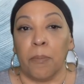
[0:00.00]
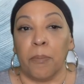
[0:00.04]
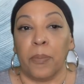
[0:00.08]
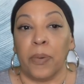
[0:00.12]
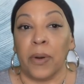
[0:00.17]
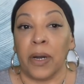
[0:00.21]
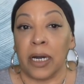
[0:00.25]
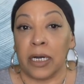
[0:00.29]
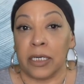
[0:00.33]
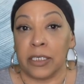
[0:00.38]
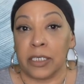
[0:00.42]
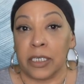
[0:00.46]

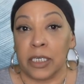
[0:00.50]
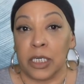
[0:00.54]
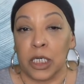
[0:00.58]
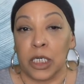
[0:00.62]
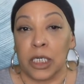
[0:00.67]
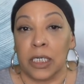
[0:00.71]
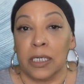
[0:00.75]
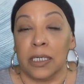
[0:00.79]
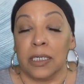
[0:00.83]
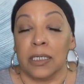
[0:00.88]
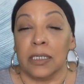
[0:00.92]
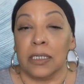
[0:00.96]
But
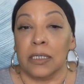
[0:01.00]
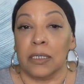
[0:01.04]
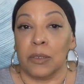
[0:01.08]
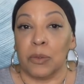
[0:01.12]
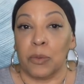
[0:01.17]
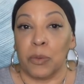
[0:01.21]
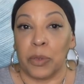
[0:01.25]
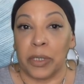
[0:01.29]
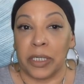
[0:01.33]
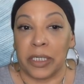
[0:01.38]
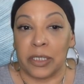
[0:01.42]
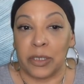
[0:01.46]

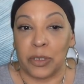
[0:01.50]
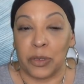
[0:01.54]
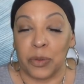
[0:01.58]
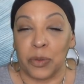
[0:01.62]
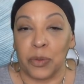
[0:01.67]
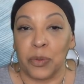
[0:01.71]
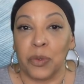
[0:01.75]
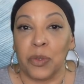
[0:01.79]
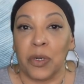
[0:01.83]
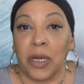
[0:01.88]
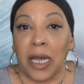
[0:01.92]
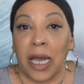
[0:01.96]
we
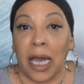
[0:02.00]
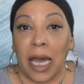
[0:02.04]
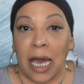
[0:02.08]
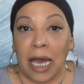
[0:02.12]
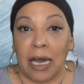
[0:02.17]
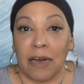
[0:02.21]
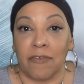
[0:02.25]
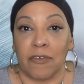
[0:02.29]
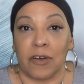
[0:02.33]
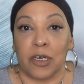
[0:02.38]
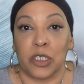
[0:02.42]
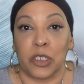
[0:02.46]
do
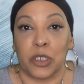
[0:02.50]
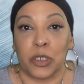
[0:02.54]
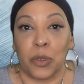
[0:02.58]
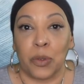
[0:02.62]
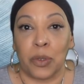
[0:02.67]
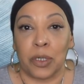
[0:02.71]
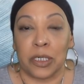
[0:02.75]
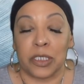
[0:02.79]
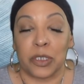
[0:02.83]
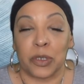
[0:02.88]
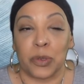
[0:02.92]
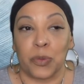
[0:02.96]
have a
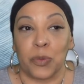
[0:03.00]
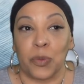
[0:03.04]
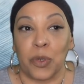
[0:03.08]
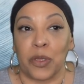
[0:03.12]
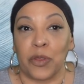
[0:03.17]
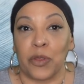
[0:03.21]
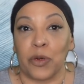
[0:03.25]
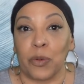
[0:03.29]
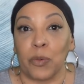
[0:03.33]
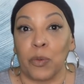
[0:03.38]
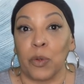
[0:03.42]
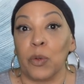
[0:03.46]
choice
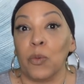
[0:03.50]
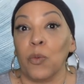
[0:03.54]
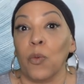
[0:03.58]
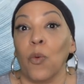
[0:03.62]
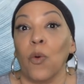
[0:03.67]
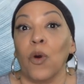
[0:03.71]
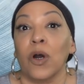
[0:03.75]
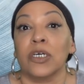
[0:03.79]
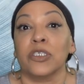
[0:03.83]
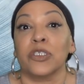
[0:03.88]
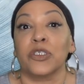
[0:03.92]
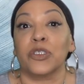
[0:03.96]
whether we
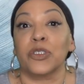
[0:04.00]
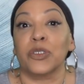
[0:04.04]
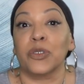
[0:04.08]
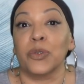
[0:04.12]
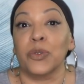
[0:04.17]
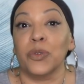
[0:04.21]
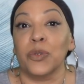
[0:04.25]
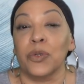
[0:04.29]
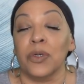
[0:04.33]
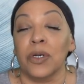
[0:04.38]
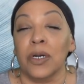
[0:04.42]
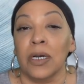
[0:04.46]
want
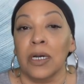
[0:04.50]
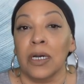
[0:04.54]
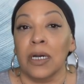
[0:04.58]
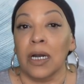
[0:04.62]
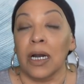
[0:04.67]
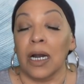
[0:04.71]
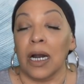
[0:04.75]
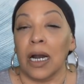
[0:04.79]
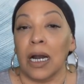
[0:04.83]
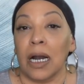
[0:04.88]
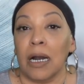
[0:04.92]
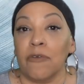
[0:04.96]
to
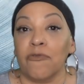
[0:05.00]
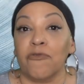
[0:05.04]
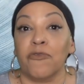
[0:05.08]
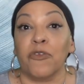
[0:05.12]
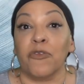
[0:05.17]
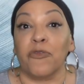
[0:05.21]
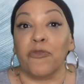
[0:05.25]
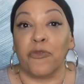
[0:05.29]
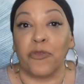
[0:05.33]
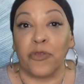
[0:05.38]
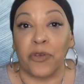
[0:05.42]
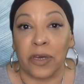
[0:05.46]

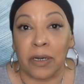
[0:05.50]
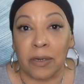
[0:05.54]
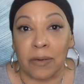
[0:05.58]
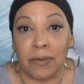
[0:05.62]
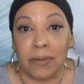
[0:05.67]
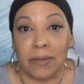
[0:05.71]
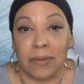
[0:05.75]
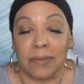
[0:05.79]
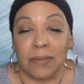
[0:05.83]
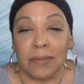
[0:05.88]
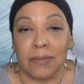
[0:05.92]
fulfill